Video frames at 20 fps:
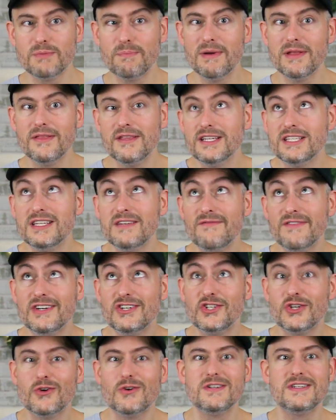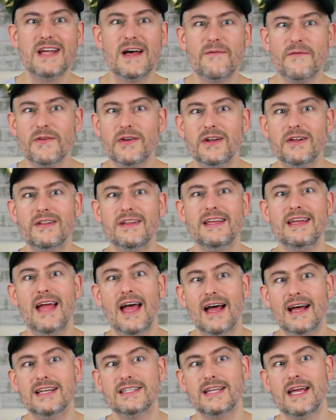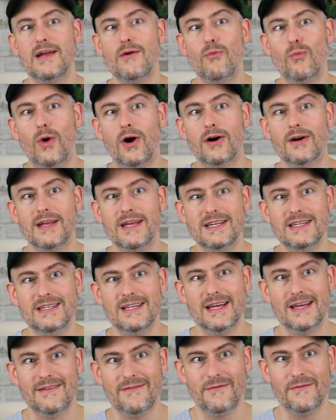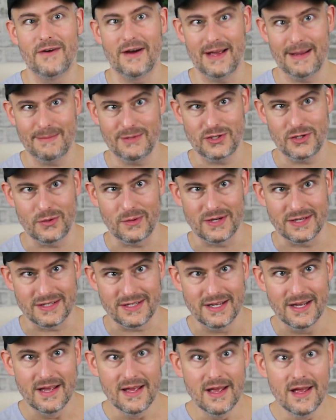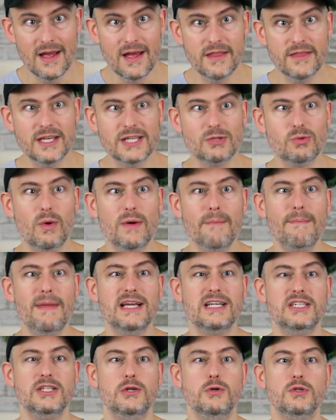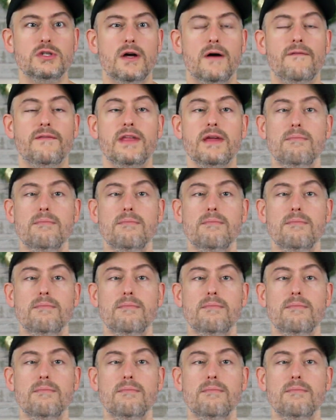but this adventure definitely has a Walking Dead vibe to it. This one makes use of the